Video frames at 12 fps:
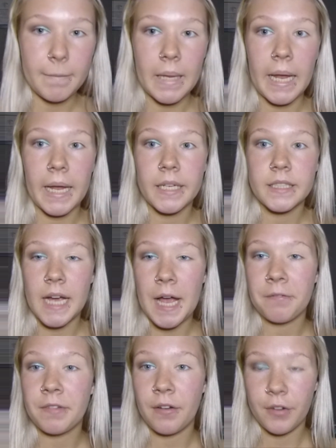And I
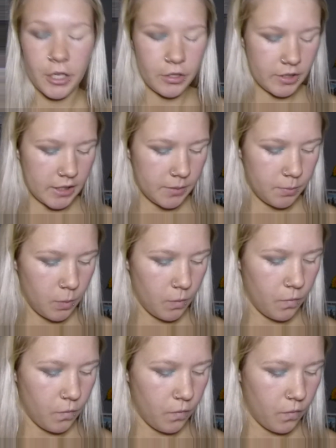have never used this
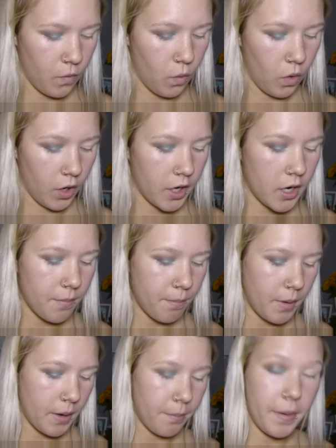before,
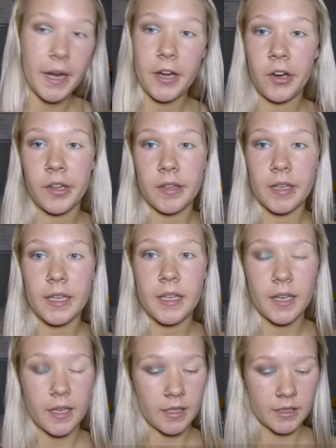but apparently
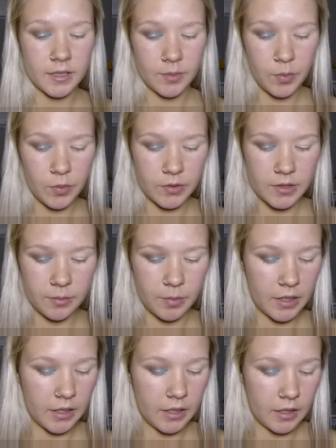it is supposed to
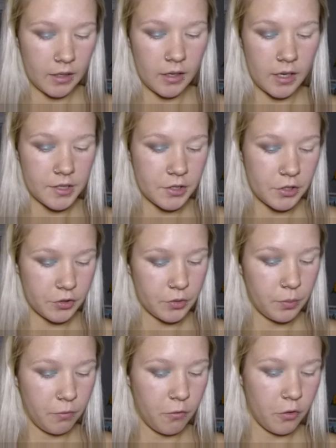be a
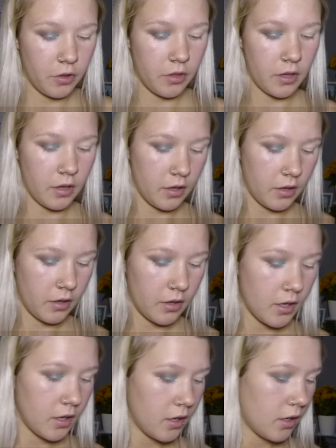dupe for the
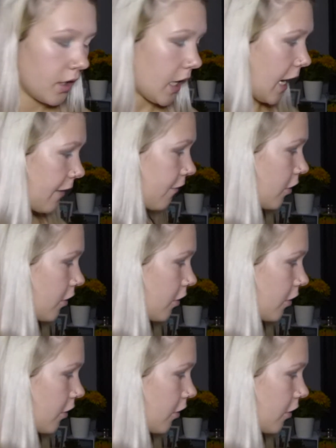Kat